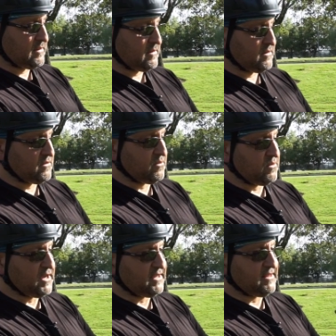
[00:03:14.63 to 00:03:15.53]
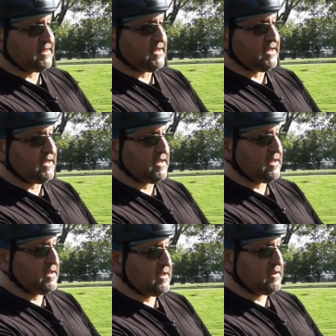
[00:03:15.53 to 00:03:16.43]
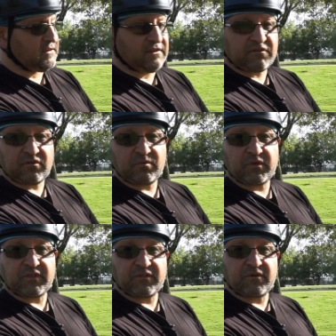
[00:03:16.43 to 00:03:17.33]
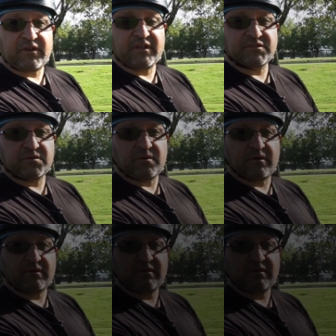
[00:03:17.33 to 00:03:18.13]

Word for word: So that's the distal with a thirty inch cord.